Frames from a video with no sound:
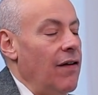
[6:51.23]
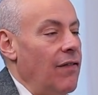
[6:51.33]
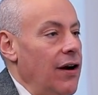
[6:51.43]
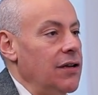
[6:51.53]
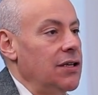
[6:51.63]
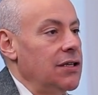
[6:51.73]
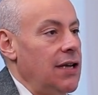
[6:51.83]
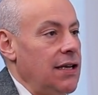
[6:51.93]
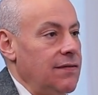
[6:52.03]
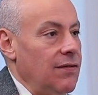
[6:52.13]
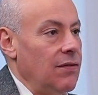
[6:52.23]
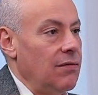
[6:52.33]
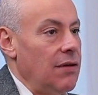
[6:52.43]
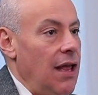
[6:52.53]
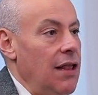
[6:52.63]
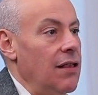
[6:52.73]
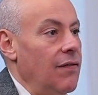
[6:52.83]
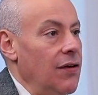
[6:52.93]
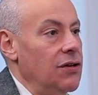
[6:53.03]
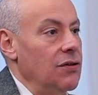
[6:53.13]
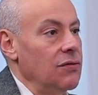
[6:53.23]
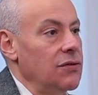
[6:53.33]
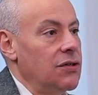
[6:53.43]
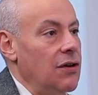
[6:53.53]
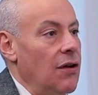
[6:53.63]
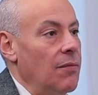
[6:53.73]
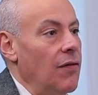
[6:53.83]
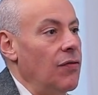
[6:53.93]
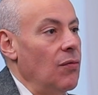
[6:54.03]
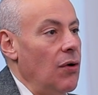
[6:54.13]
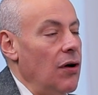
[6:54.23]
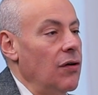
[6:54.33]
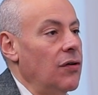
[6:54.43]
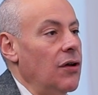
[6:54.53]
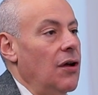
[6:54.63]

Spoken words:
very successful individuals of the world